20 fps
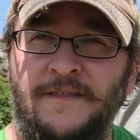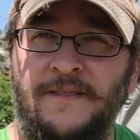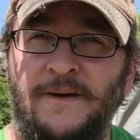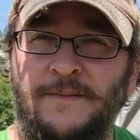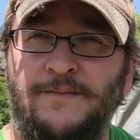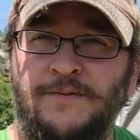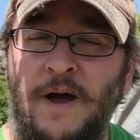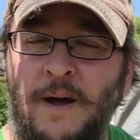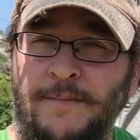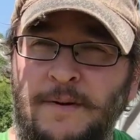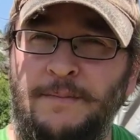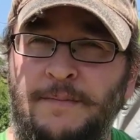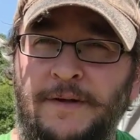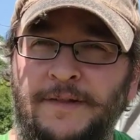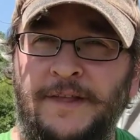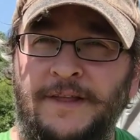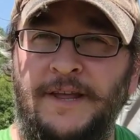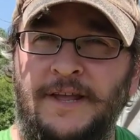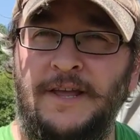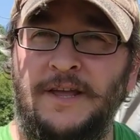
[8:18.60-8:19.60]
the
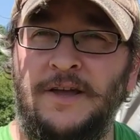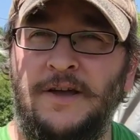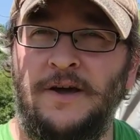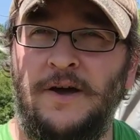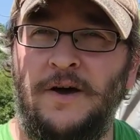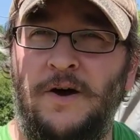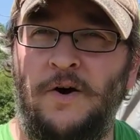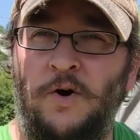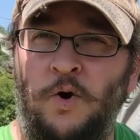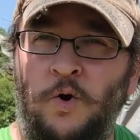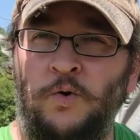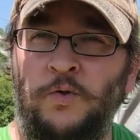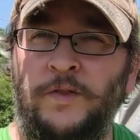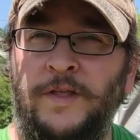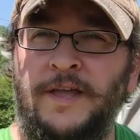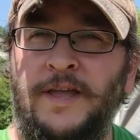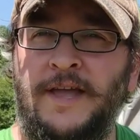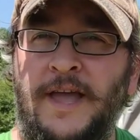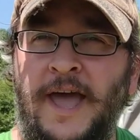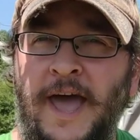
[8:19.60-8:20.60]
probability
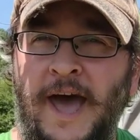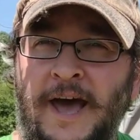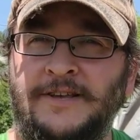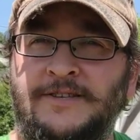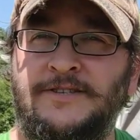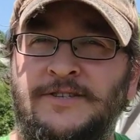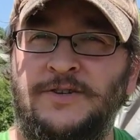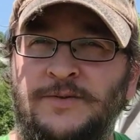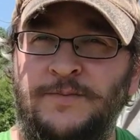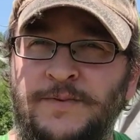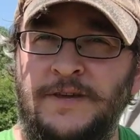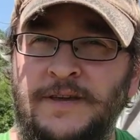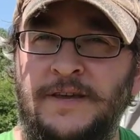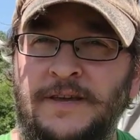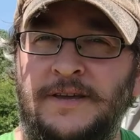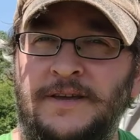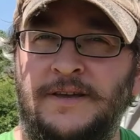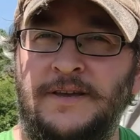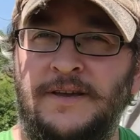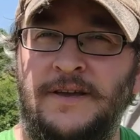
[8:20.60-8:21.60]
only has to
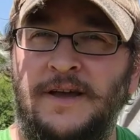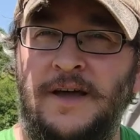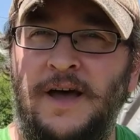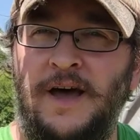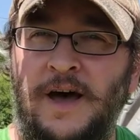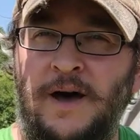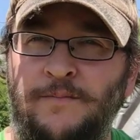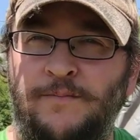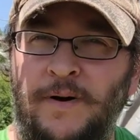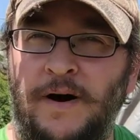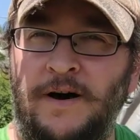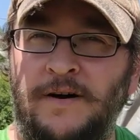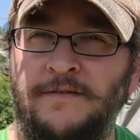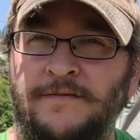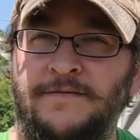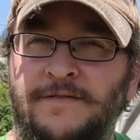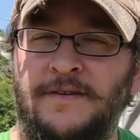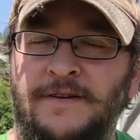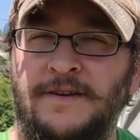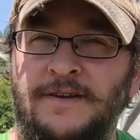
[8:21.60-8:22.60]
be
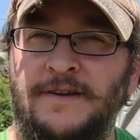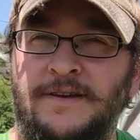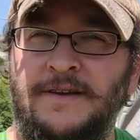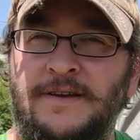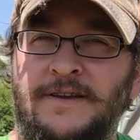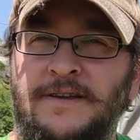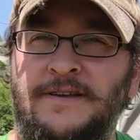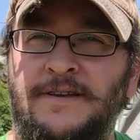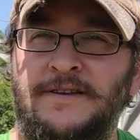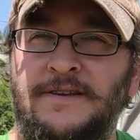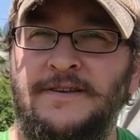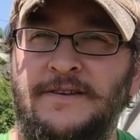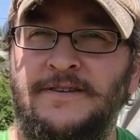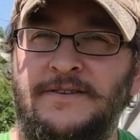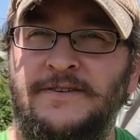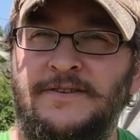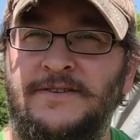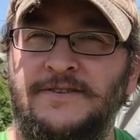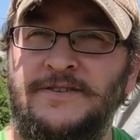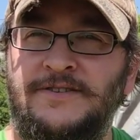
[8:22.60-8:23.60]
above
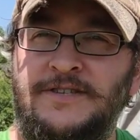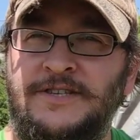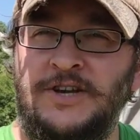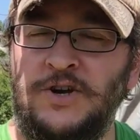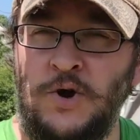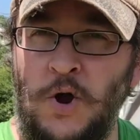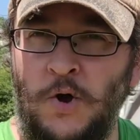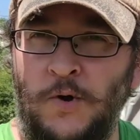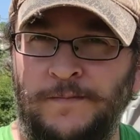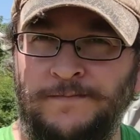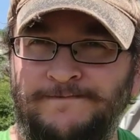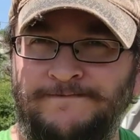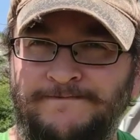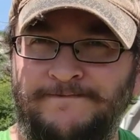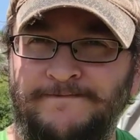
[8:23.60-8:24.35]
0.